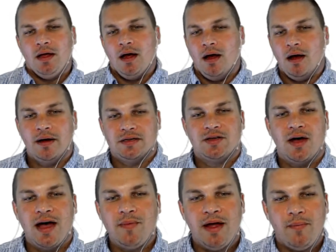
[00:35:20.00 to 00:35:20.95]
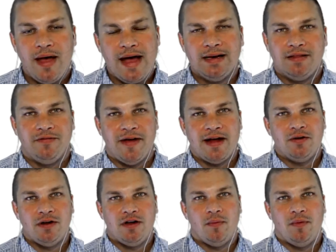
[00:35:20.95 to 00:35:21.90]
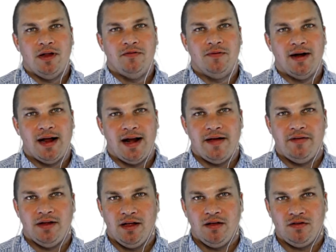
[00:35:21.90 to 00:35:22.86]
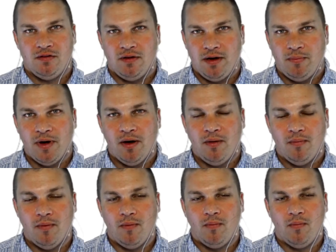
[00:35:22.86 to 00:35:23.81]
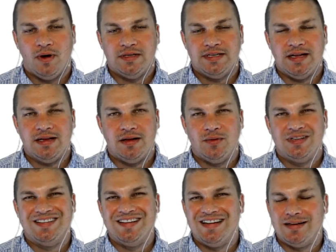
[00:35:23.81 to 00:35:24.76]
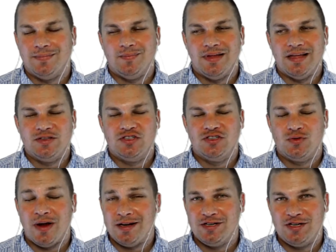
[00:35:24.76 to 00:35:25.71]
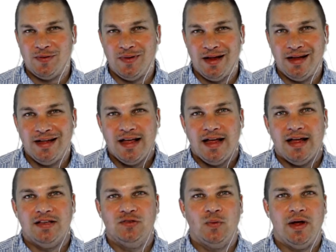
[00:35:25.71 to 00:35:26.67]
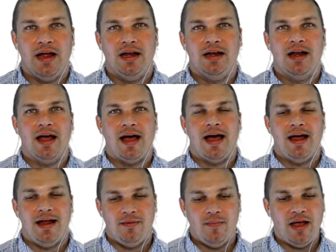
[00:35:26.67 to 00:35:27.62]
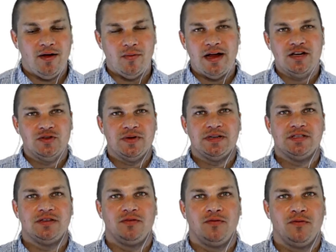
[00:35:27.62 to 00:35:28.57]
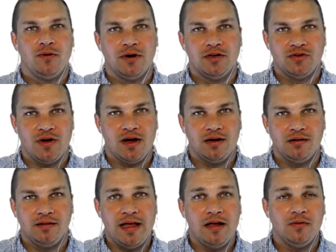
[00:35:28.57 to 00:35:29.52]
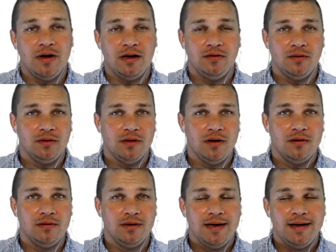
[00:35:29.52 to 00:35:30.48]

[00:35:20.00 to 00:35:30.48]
All right, so I'm not mad at the factoring company for not having a history, but what is strange to me is when I make arrangements for a truck, they agree to do a load.